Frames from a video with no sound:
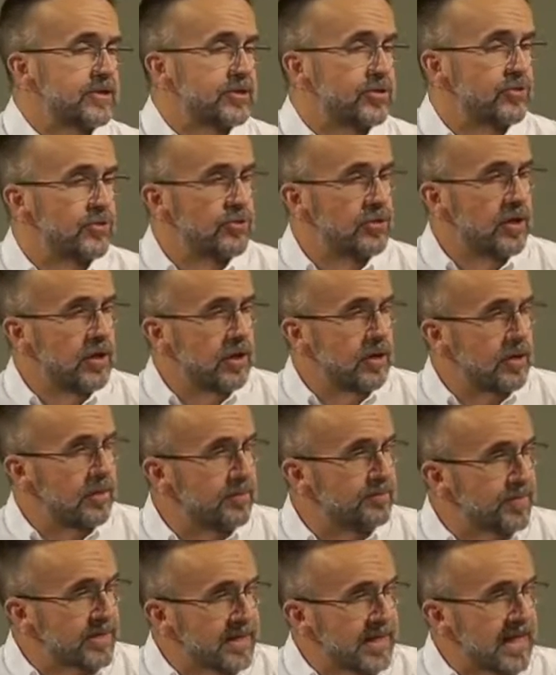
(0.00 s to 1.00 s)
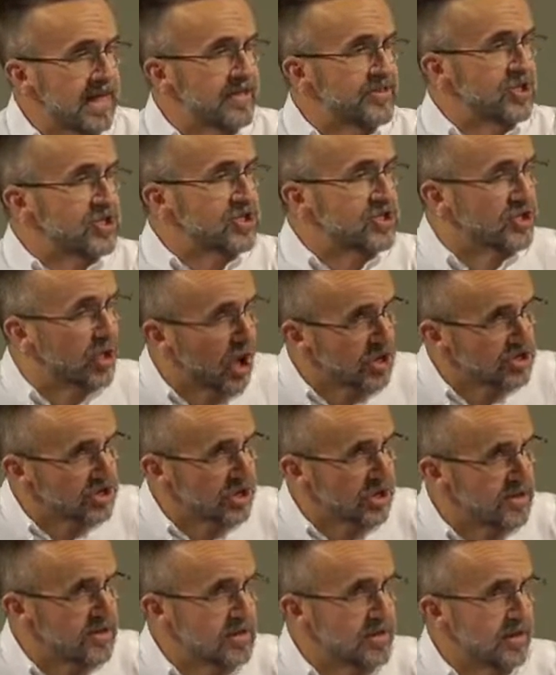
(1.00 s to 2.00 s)
to begin a
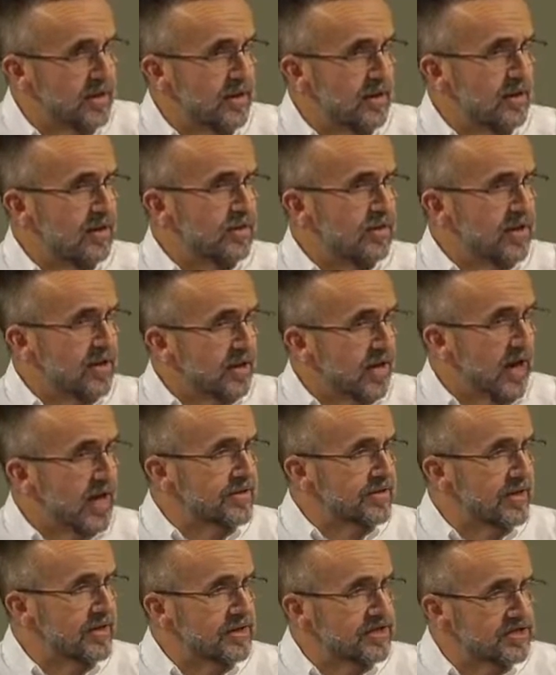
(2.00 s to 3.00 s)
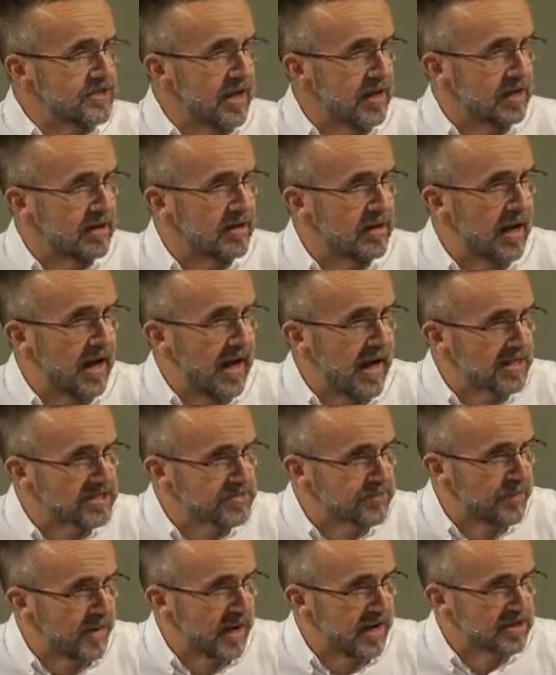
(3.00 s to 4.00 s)
discussion regarding certain
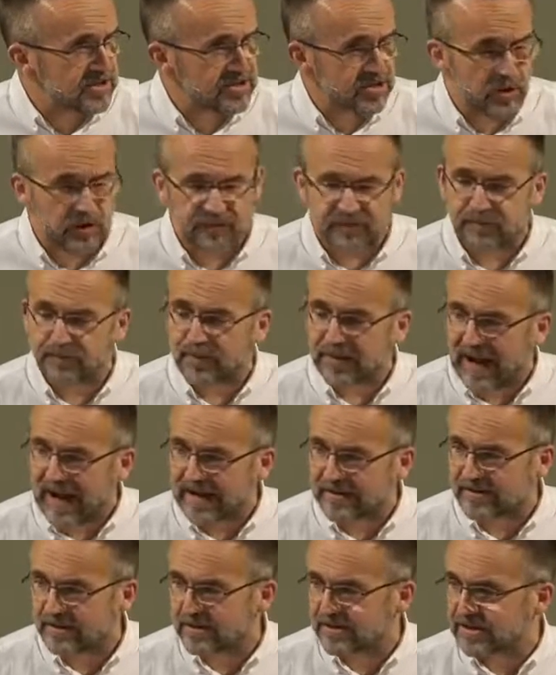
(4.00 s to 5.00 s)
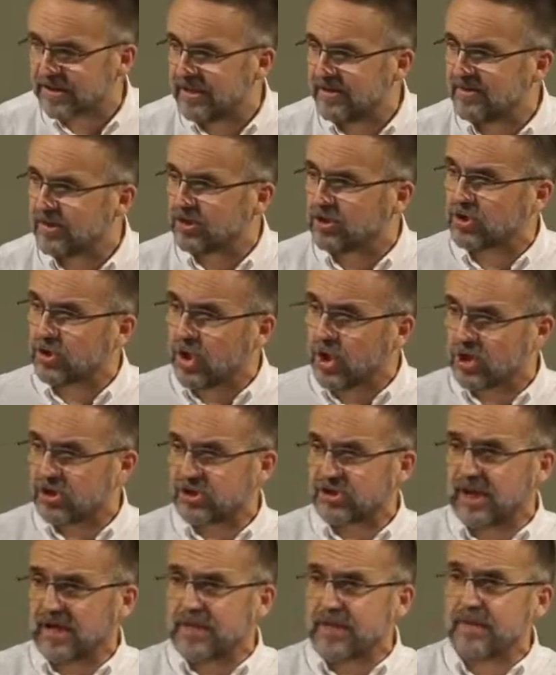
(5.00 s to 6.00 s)
aspects of practice in the
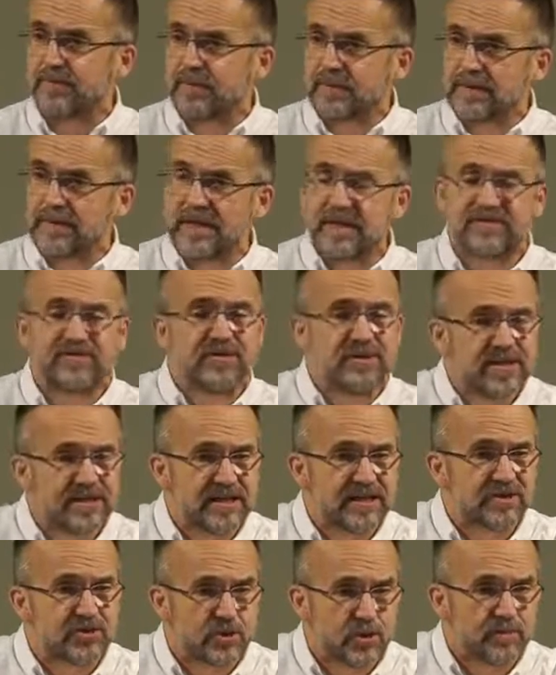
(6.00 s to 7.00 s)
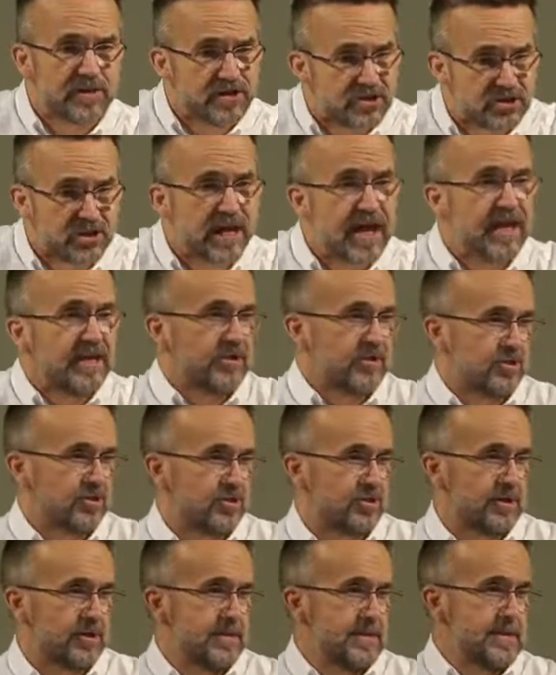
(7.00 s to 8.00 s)
church that he believed needed to be
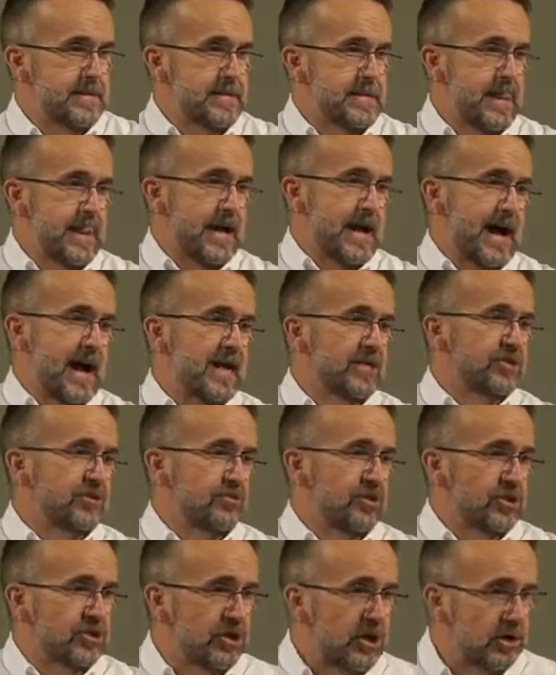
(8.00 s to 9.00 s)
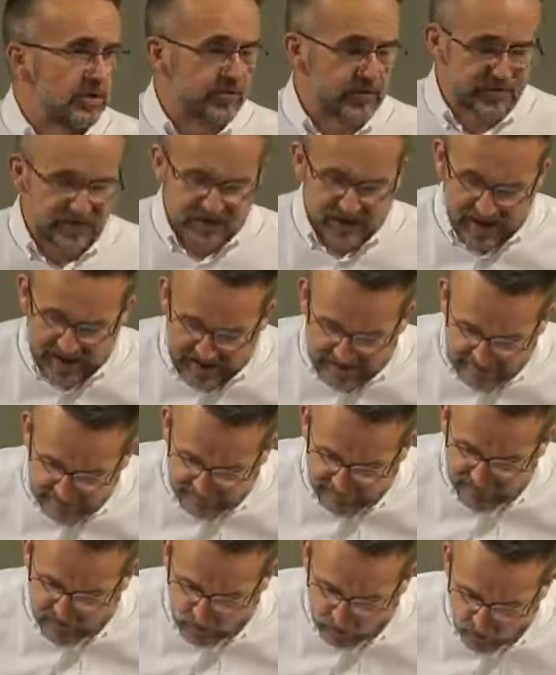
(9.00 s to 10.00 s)
changed. As a result of
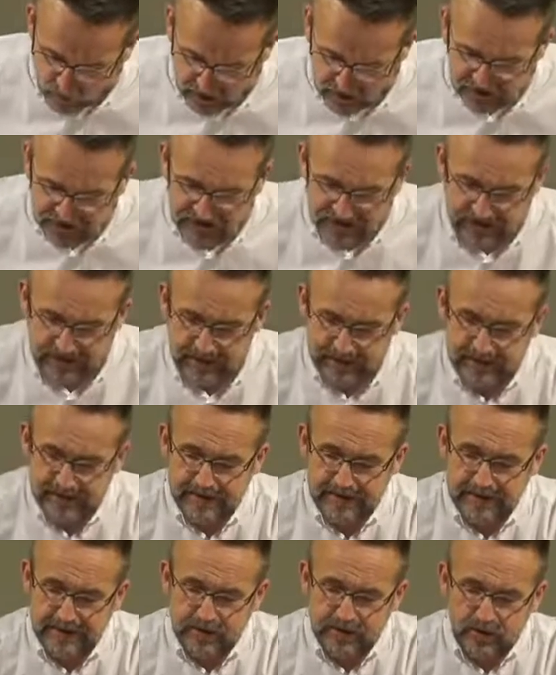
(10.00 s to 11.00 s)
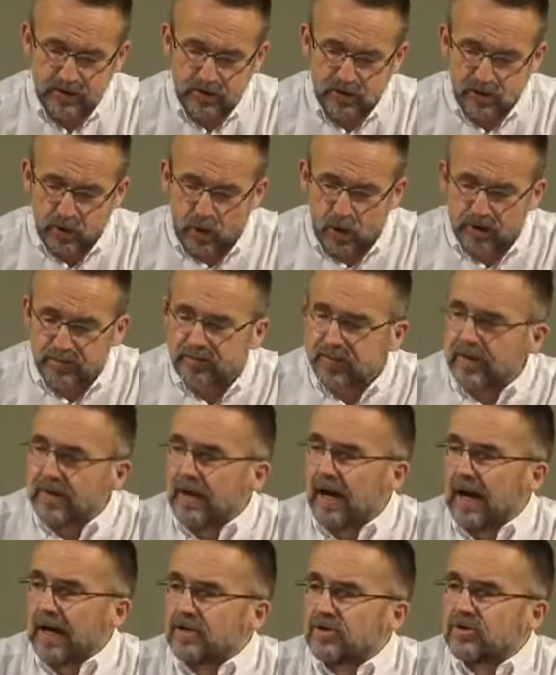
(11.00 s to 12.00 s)
that, of course, God
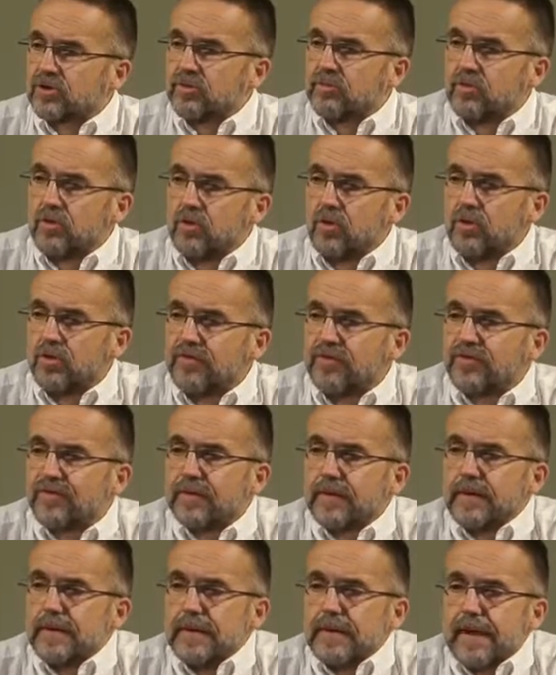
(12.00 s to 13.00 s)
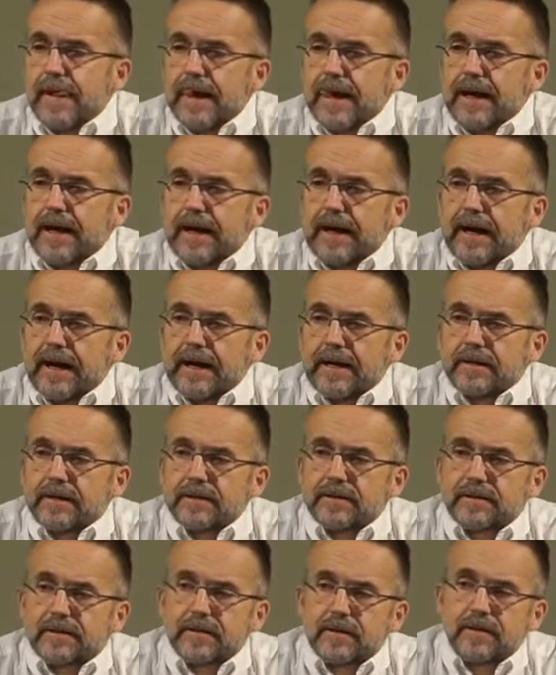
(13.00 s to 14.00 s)
began to move,
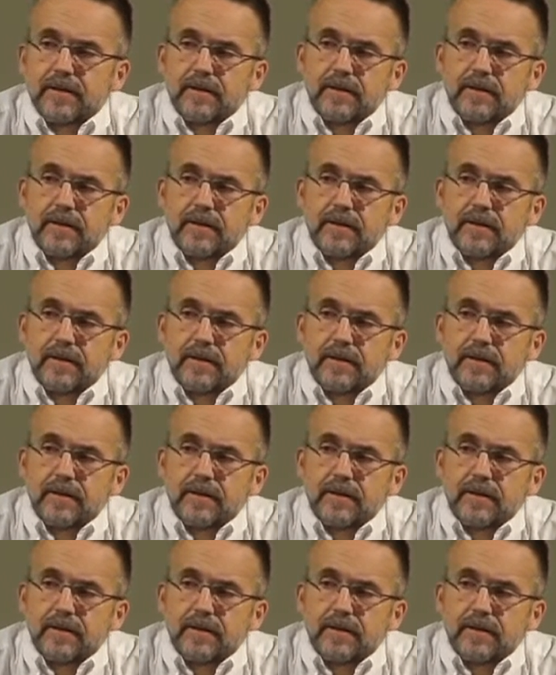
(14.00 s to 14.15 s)
and